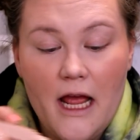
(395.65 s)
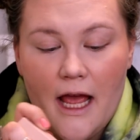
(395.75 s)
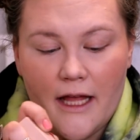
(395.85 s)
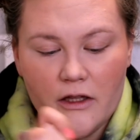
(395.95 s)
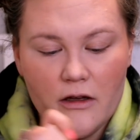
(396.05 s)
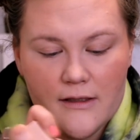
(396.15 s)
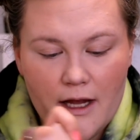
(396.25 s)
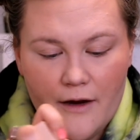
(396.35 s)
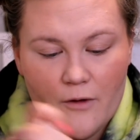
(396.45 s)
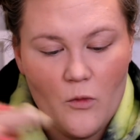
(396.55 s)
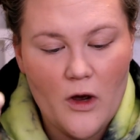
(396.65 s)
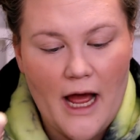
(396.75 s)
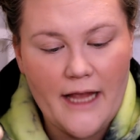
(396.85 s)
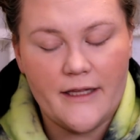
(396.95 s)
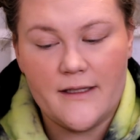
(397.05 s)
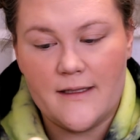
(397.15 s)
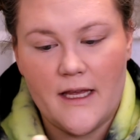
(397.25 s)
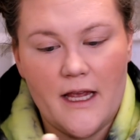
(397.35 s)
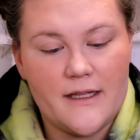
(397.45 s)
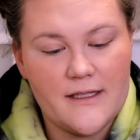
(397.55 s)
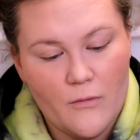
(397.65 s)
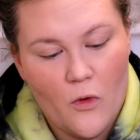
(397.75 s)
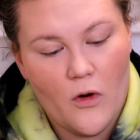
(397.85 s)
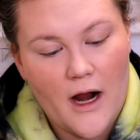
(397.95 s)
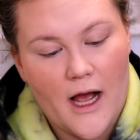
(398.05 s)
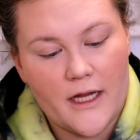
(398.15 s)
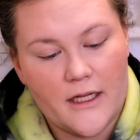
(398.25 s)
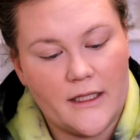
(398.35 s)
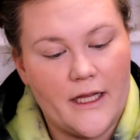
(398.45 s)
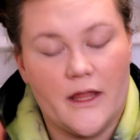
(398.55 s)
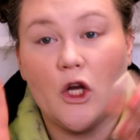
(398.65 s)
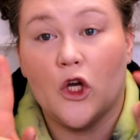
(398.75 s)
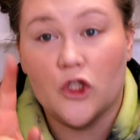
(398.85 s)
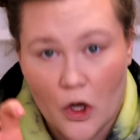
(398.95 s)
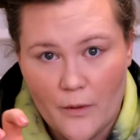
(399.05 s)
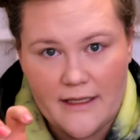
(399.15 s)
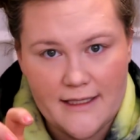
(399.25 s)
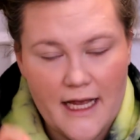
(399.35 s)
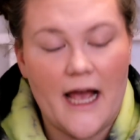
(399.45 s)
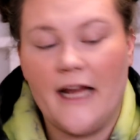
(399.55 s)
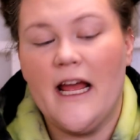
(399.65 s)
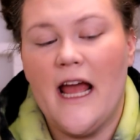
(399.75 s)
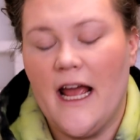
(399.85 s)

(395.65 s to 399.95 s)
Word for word: It looks like, from what I can see, it's more on like the glowy side.